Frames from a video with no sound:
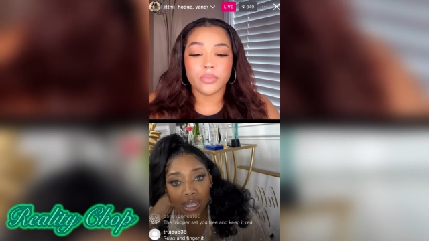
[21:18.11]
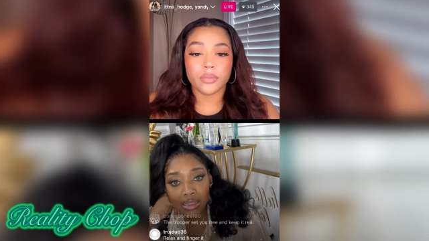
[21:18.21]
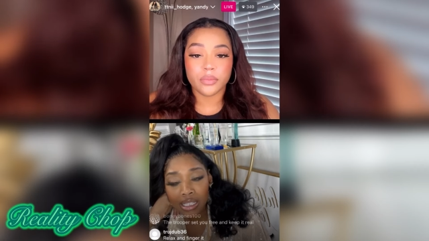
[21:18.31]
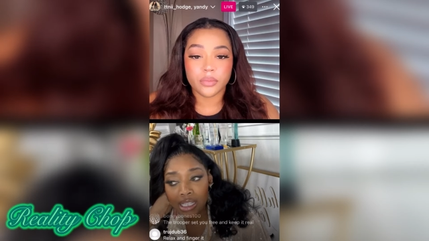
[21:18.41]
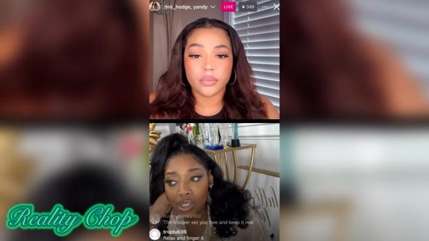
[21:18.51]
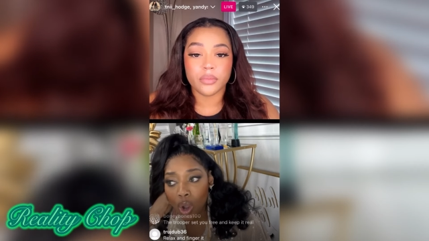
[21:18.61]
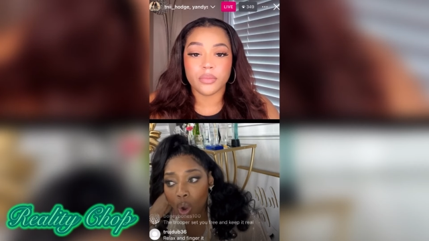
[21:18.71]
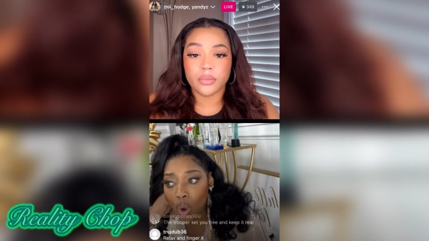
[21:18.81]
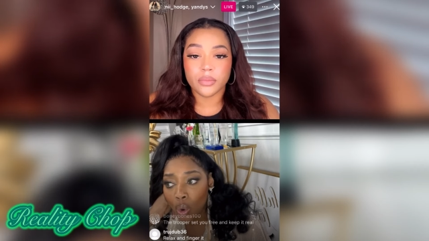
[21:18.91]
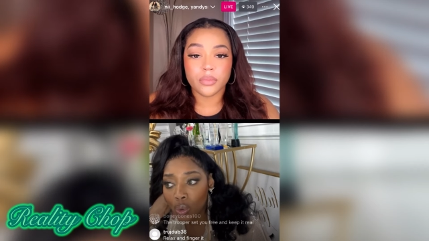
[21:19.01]
Speaker 1: These
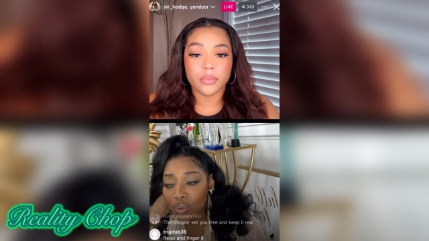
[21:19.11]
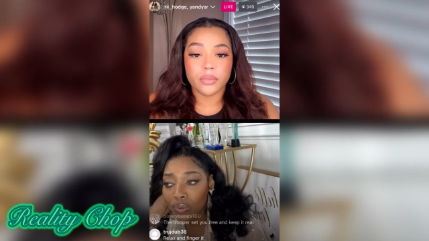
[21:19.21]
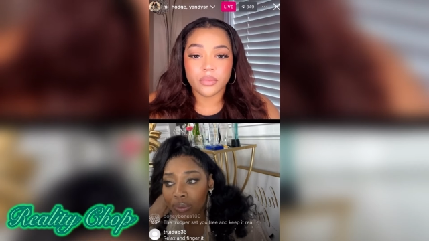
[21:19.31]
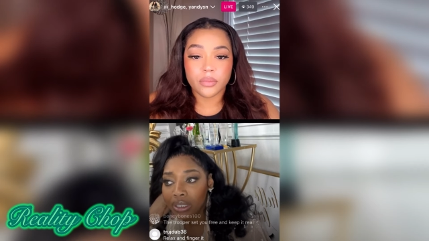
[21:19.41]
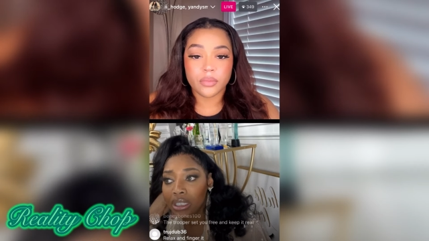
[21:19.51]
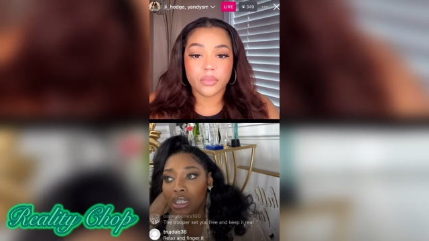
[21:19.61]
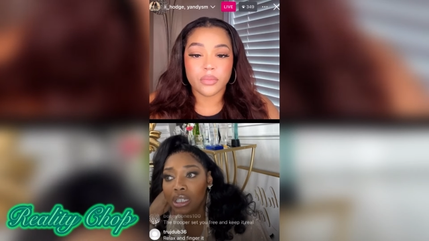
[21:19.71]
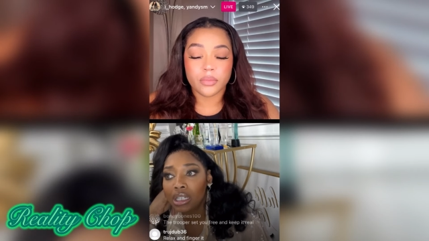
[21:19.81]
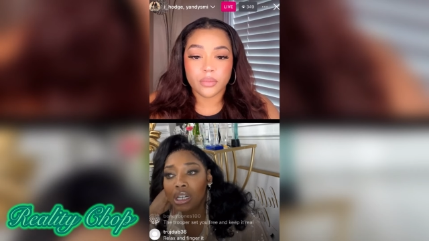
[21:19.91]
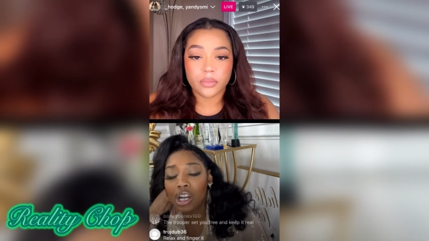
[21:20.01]

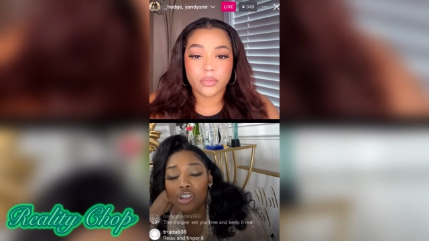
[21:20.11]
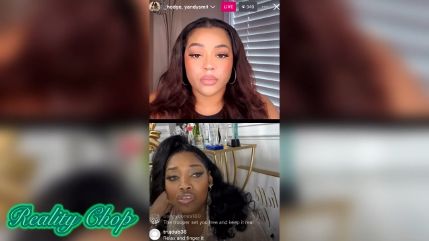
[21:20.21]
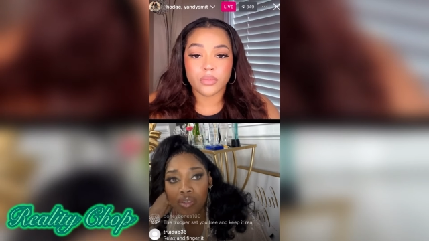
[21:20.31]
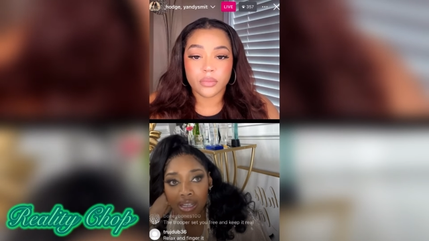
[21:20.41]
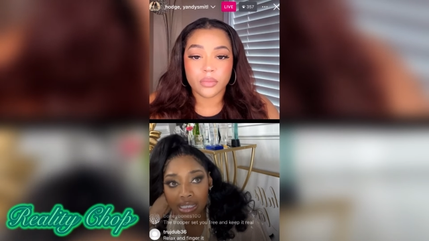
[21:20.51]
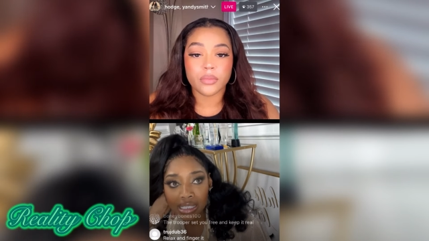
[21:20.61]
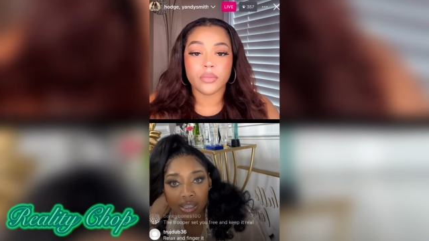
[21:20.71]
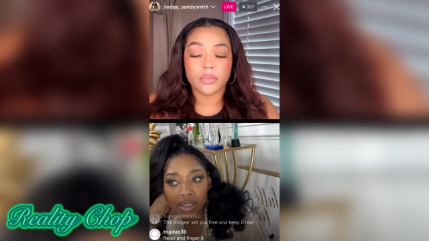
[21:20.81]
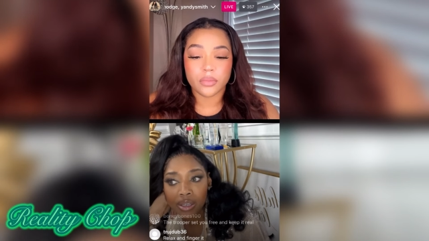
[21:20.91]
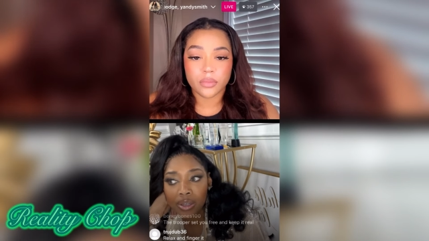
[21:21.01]
over
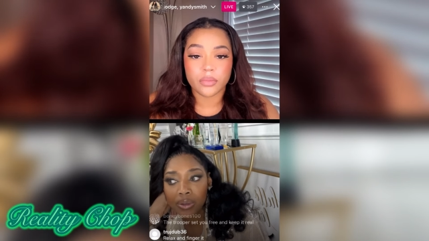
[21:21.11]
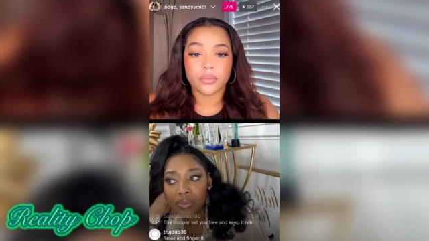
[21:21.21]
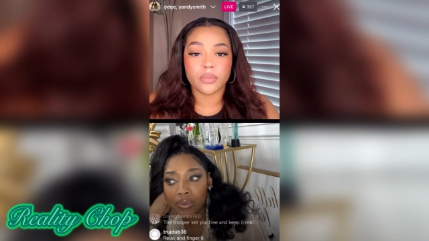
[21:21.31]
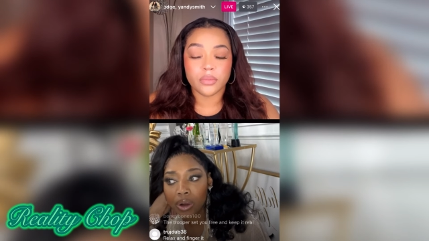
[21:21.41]
aggressive,